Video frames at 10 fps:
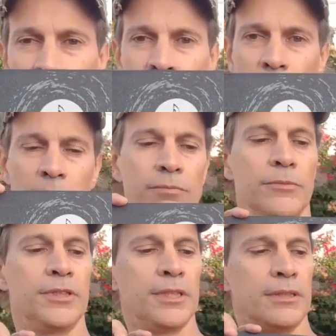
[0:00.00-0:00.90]
So
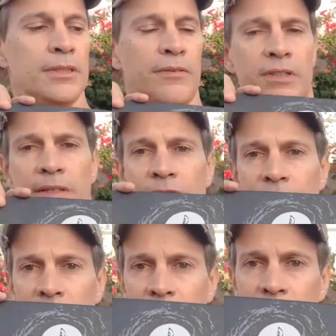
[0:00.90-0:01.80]
you can definitely
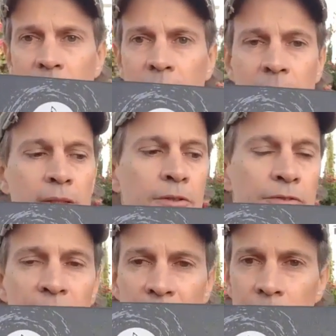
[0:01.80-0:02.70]
fit your
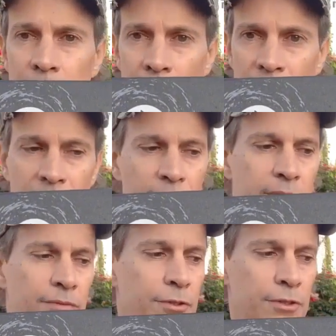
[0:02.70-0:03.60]
feet across,
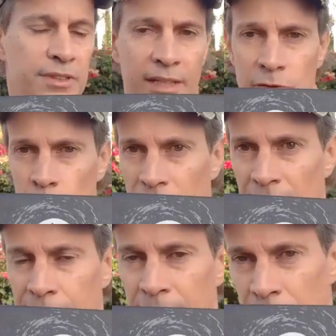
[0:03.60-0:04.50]
even if you're a size 12
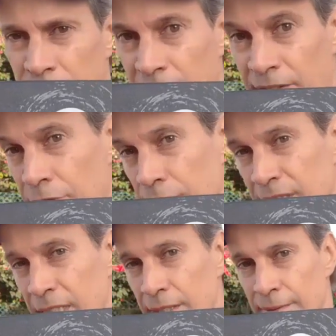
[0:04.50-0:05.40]
like me or a size
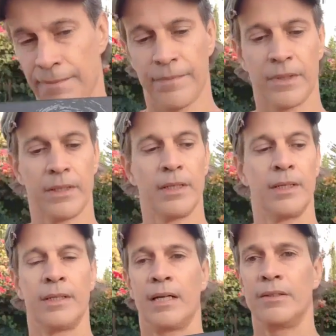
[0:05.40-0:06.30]
13.
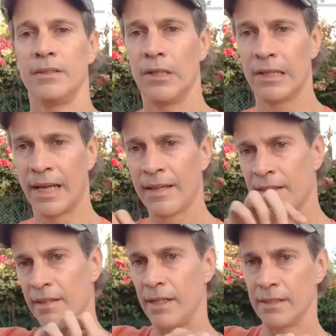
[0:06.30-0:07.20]
The
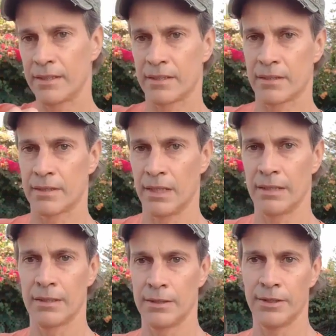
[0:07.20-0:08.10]
length is
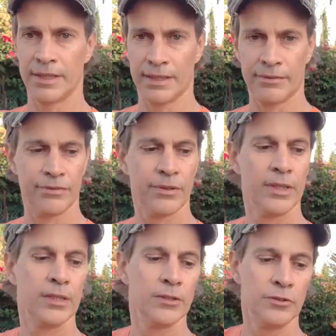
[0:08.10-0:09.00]
still good enough
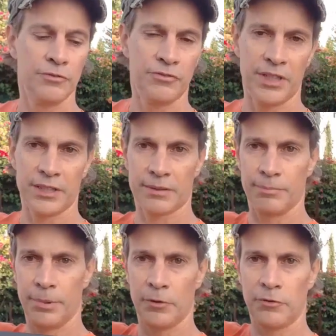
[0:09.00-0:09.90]
to fit
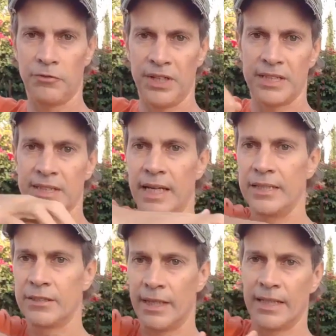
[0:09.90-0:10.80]
both feet
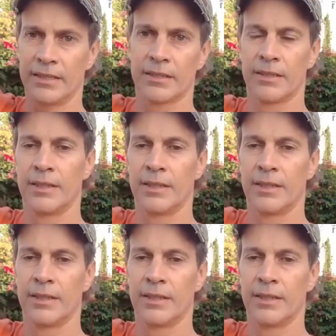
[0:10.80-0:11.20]
end to end.